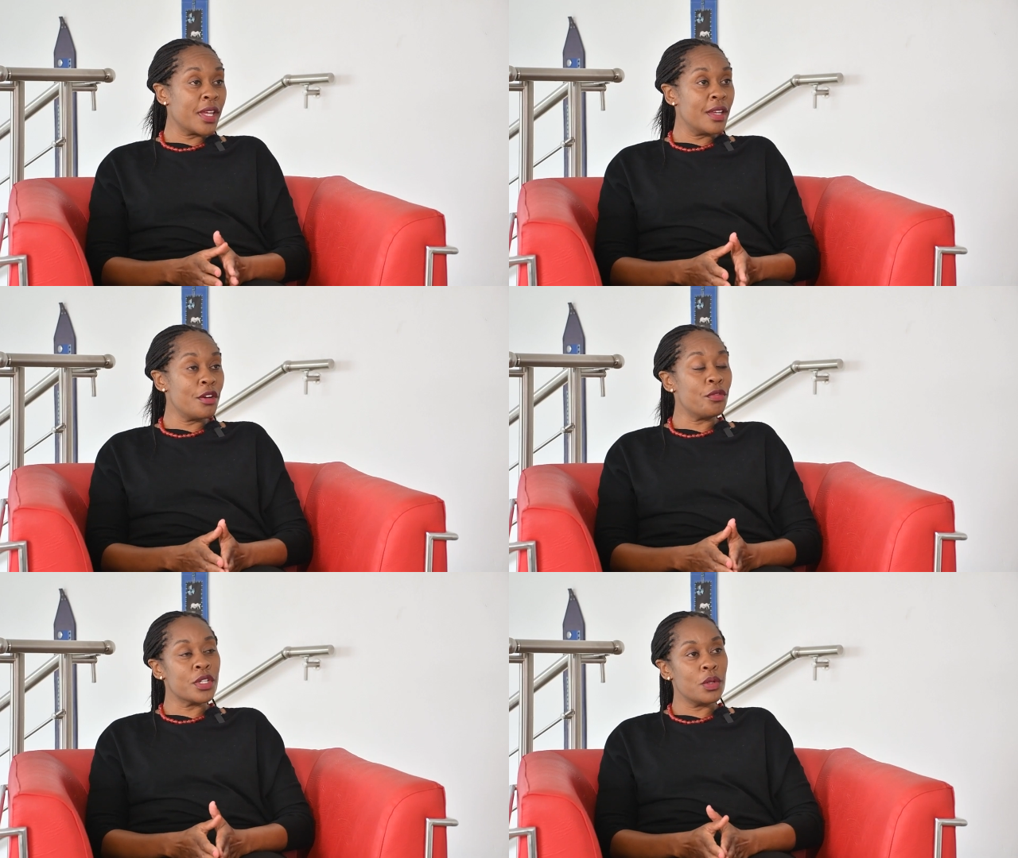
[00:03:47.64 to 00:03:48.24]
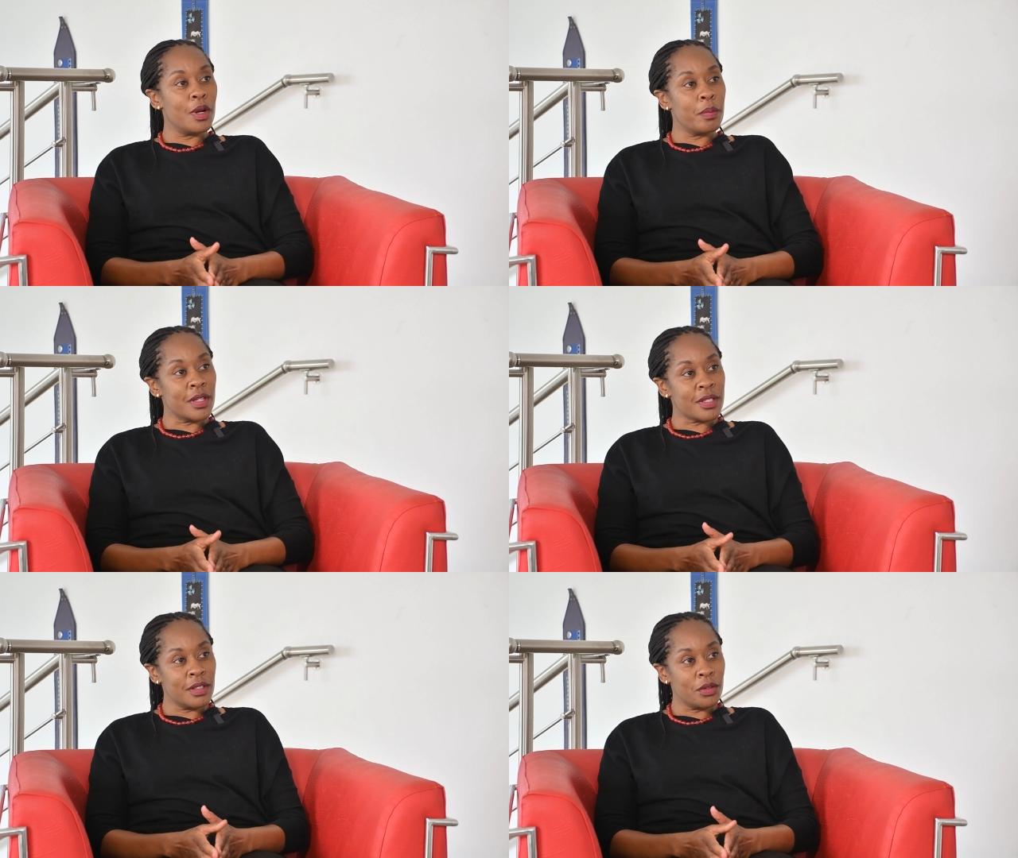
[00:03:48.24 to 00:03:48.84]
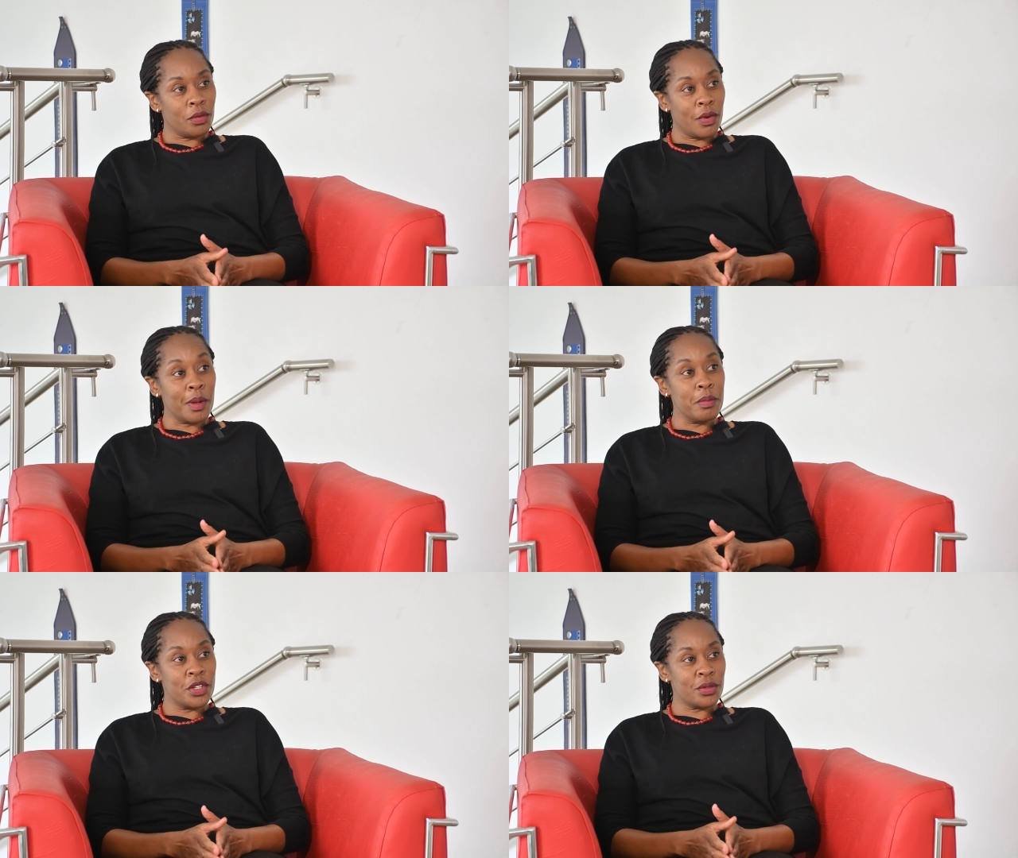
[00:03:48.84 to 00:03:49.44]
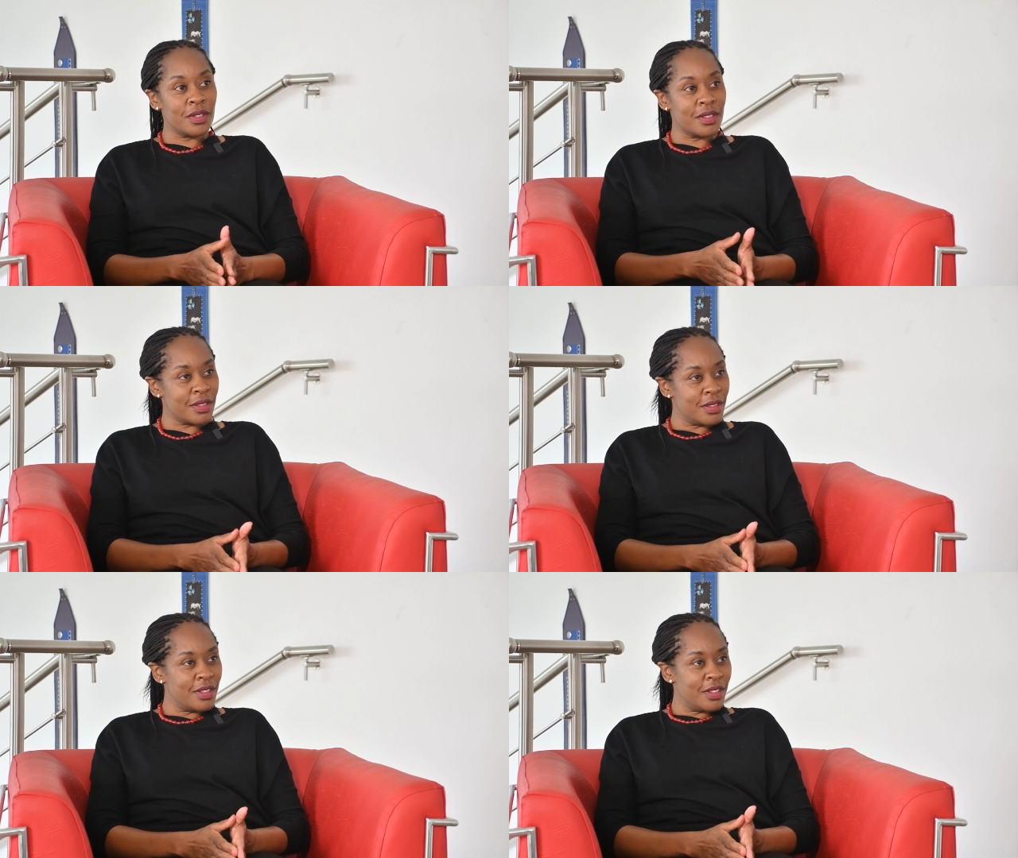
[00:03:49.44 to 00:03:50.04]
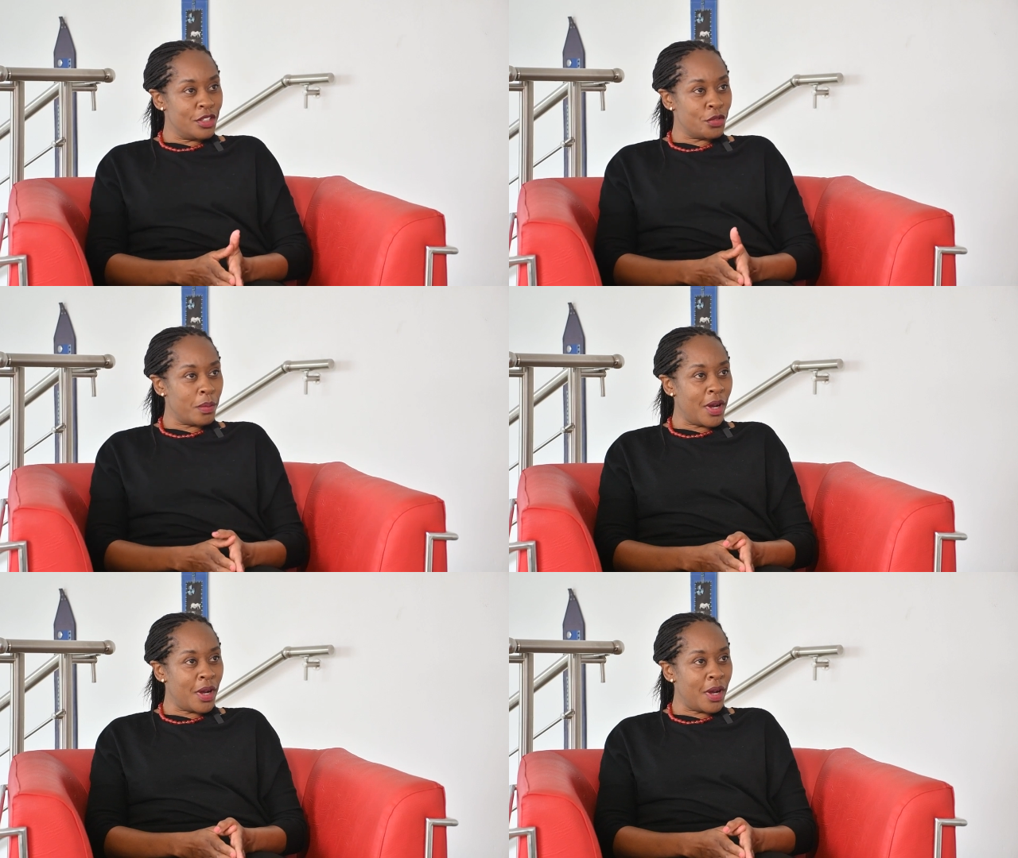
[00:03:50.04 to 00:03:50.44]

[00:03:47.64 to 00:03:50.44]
Kenya, 41% of our emissions is from